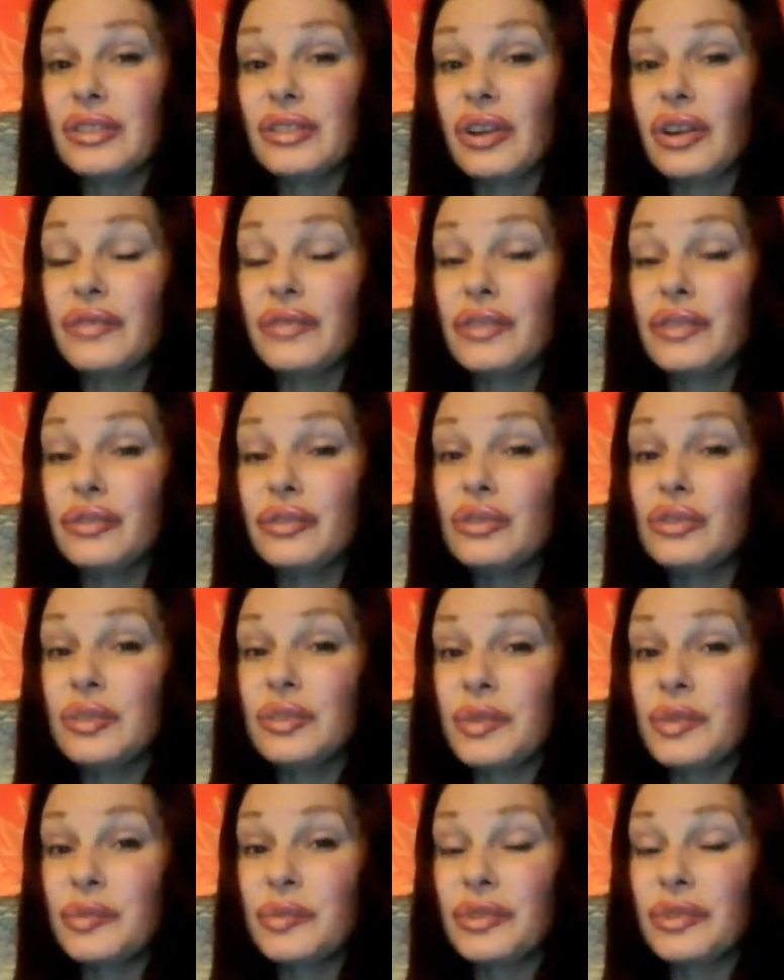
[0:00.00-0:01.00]
And I feel
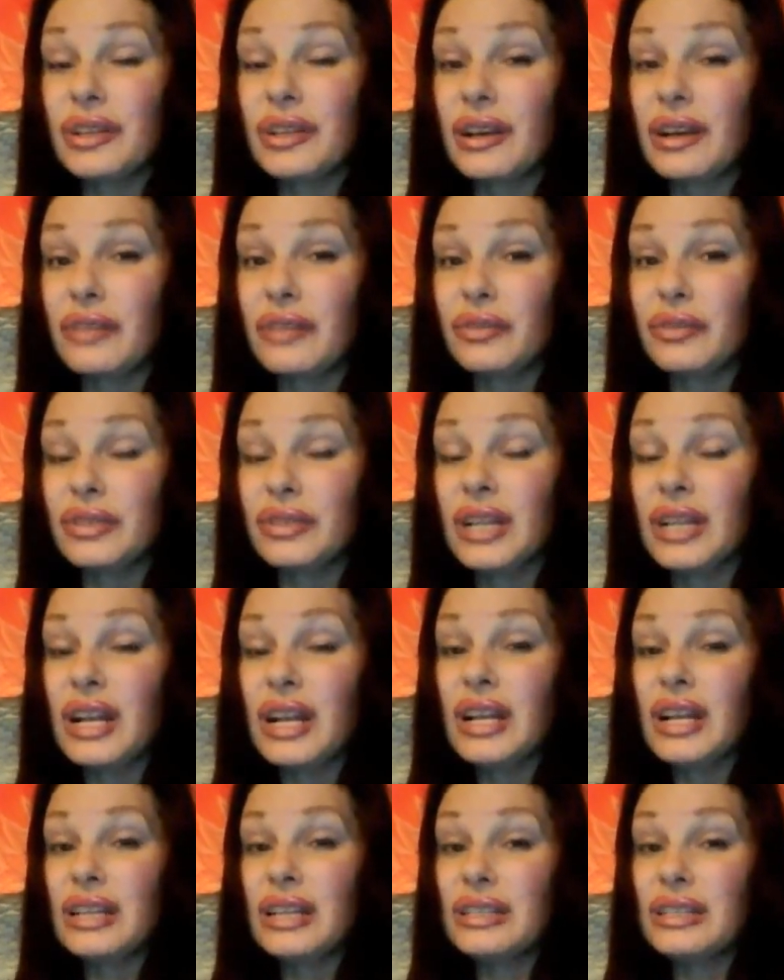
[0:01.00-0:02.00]
sorry for the news people that
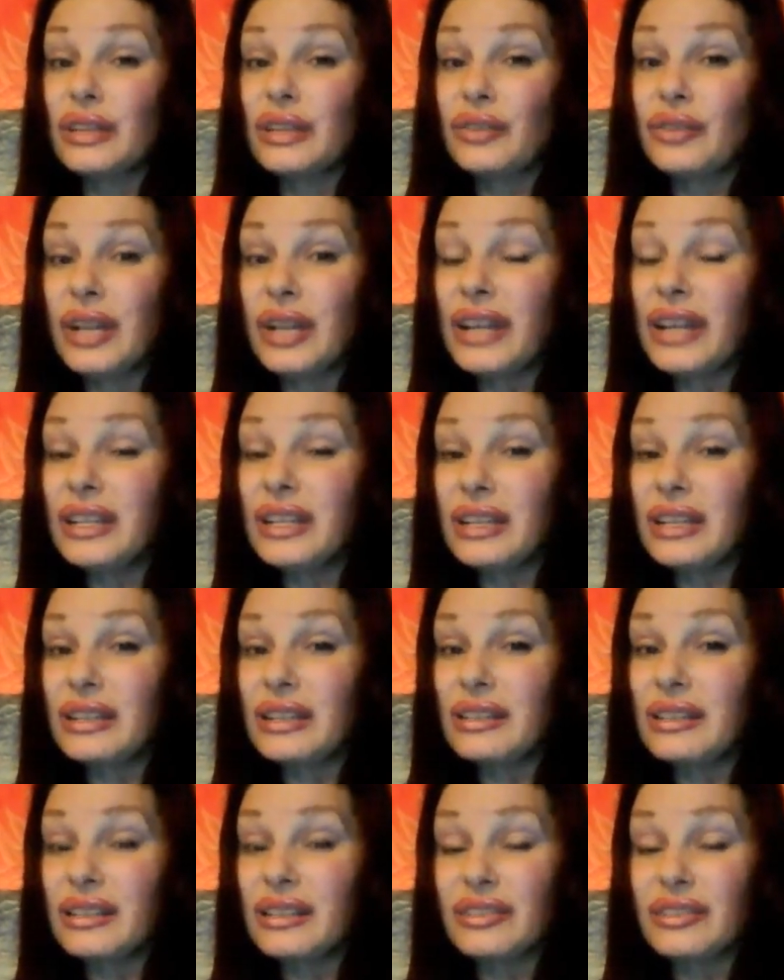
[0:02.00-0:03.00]
covered the
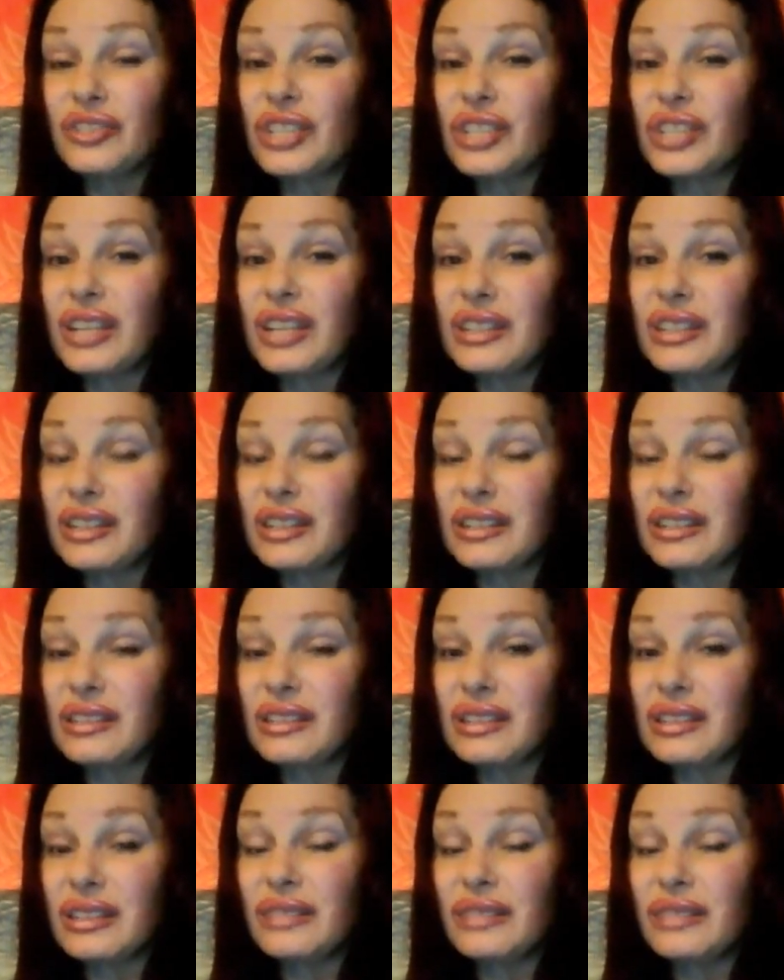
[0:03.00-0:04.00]
other lady because
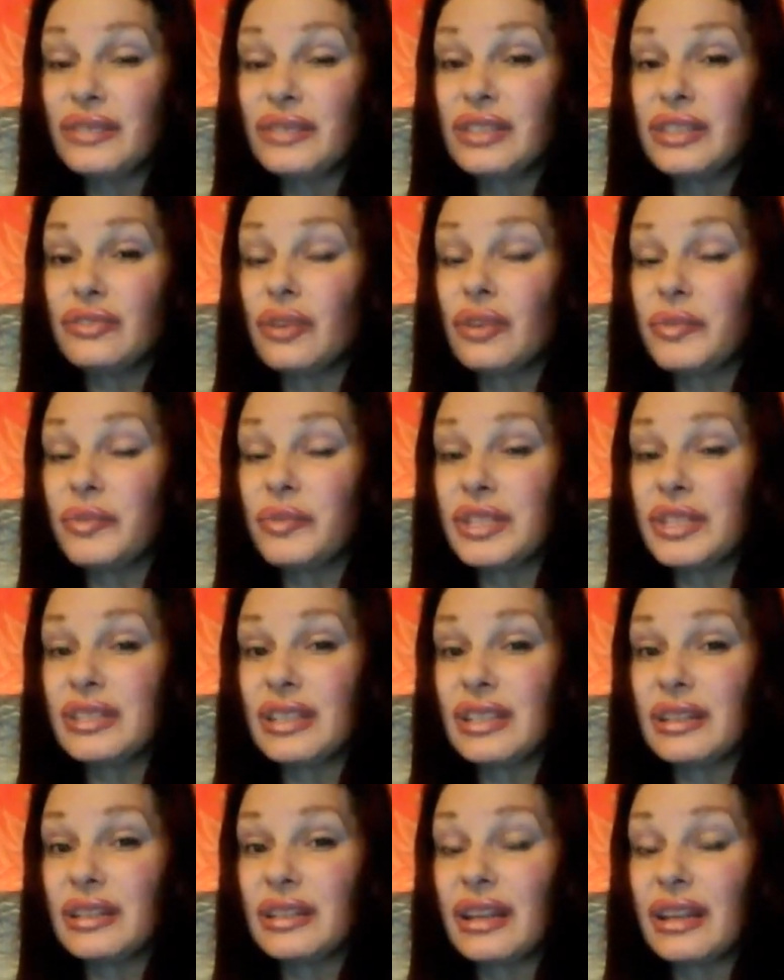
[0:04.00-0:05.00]
she ain't it. And even the
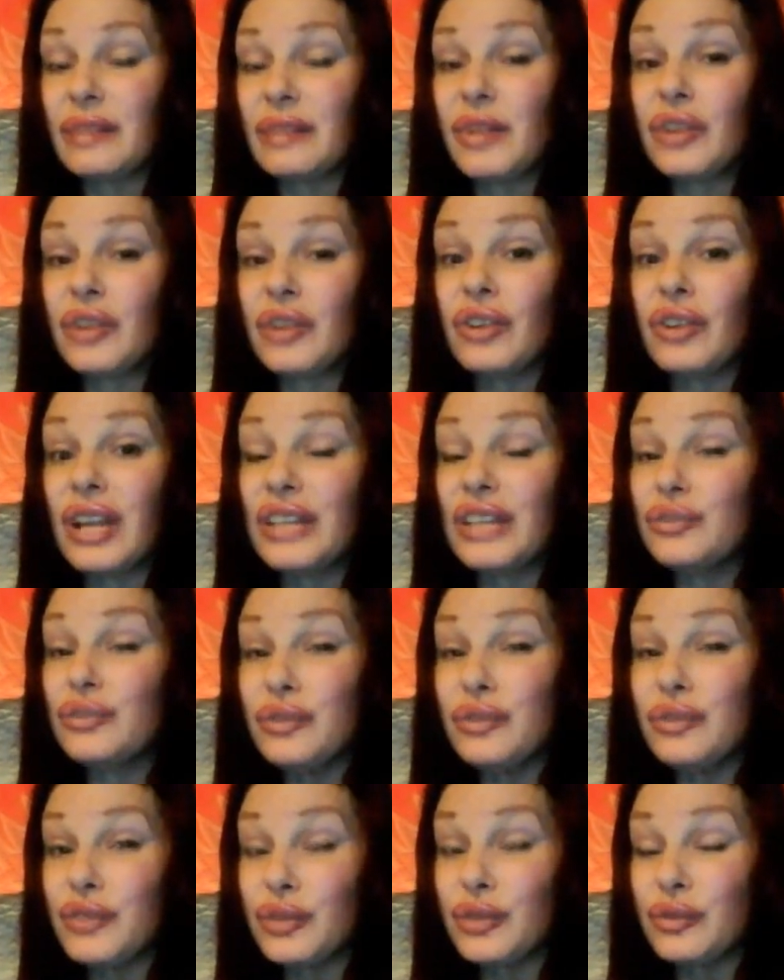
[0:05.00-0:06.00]
Indominant said that
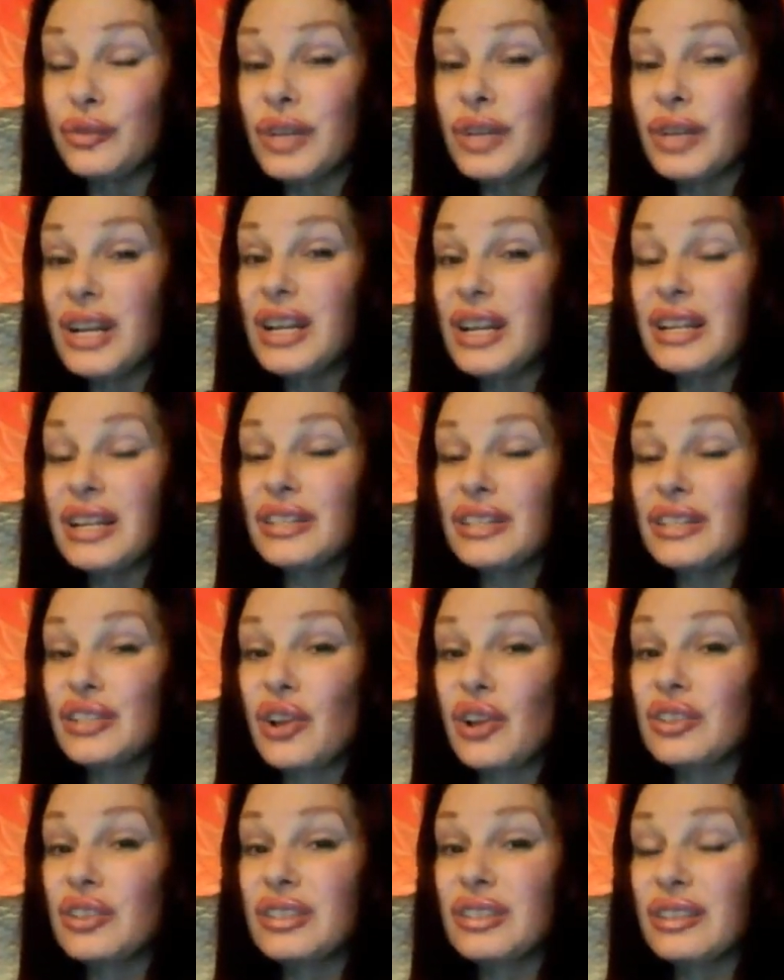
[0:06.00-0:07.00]
about her light review.
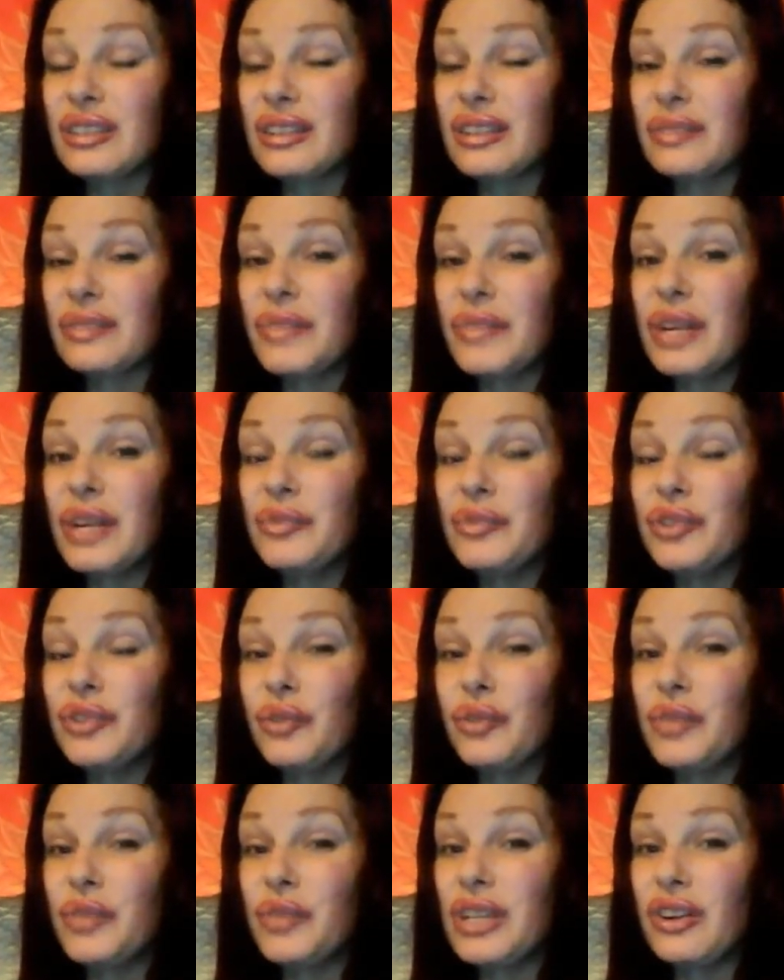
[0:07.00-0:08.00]
It's not
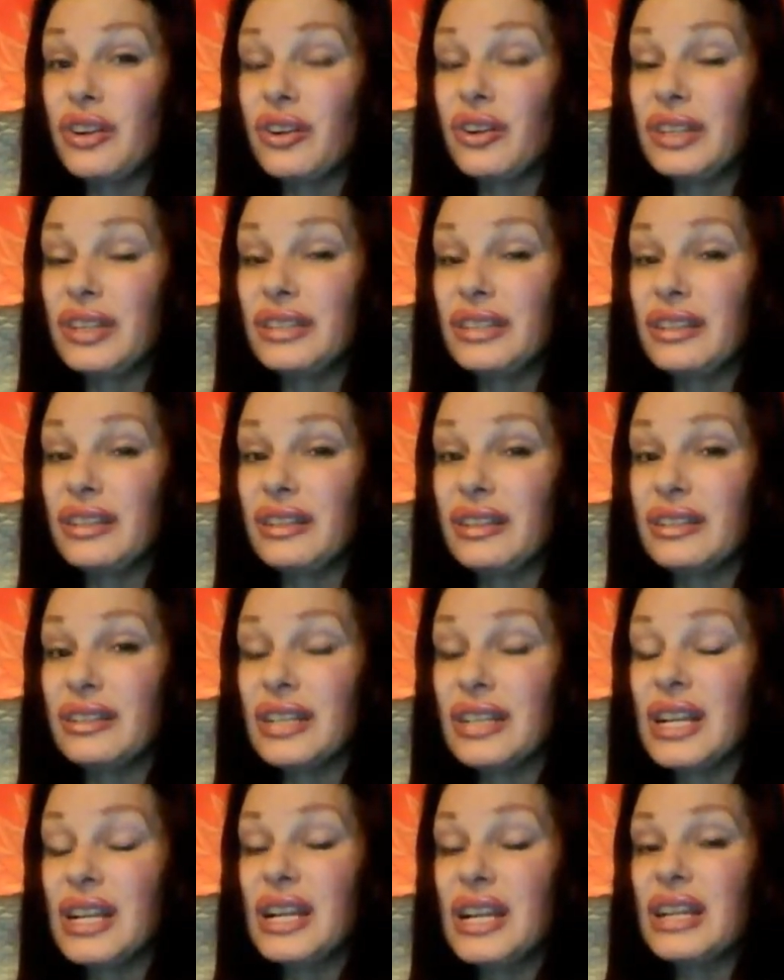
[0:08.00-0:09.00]
Marilyn Monroe
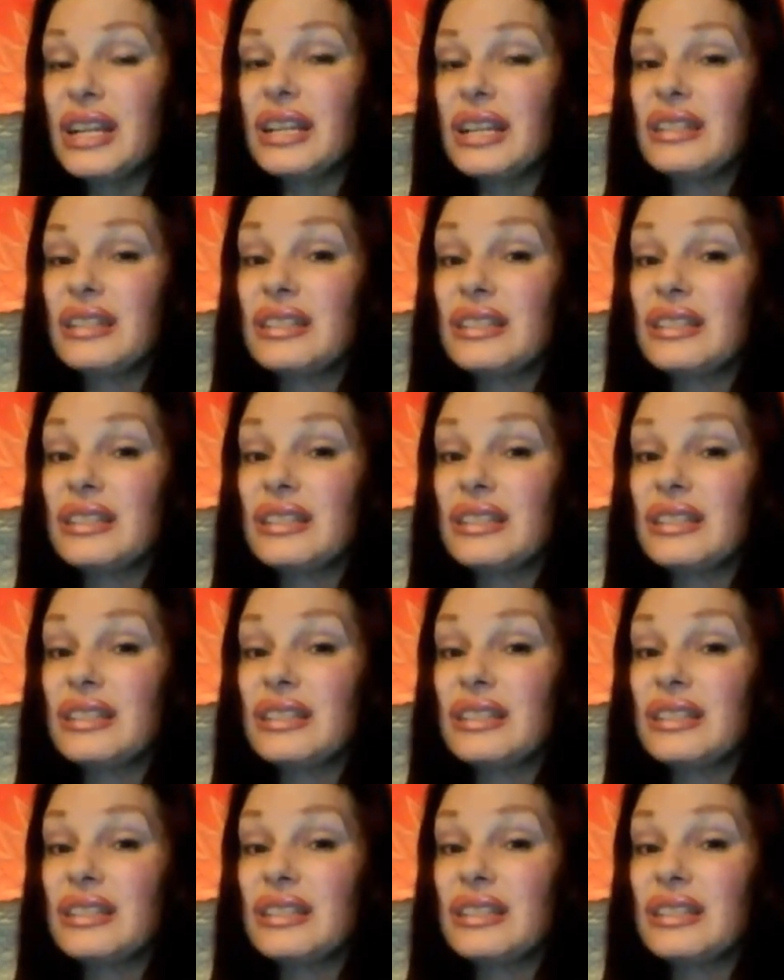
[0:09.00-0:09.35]
reincarnated there.